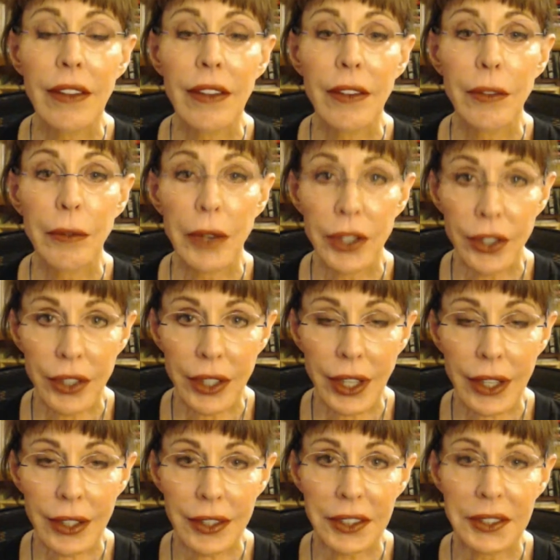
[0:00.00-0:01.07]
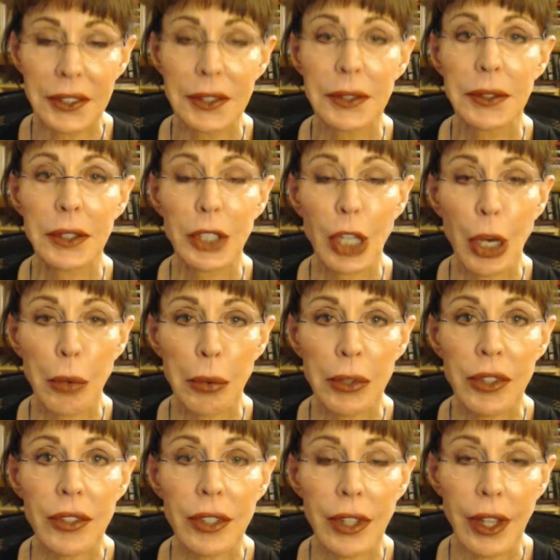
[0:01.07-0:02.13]
when you're together, when a couple
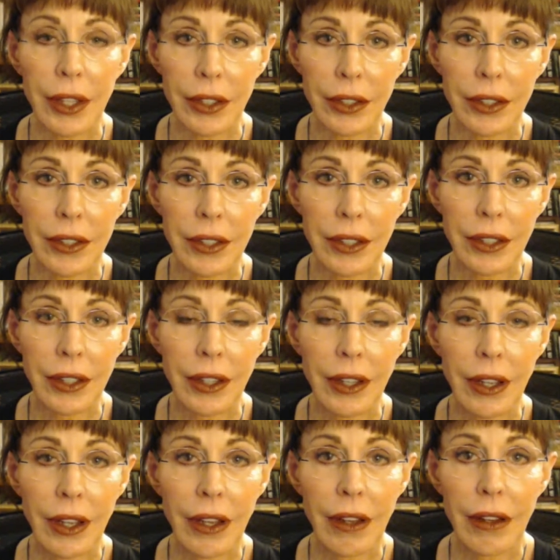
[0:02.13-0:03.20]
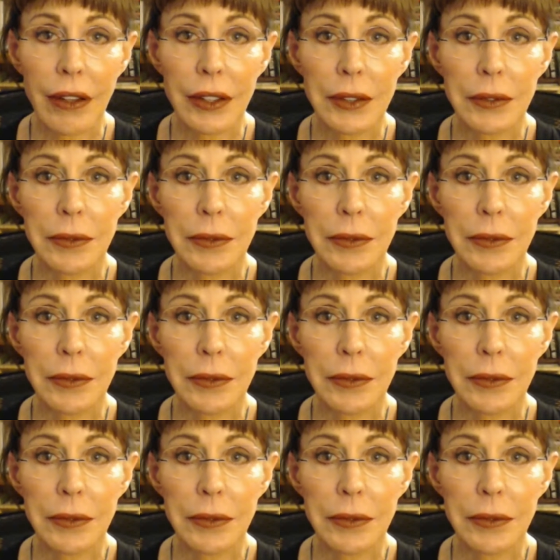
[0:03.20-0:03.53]
is together, uh,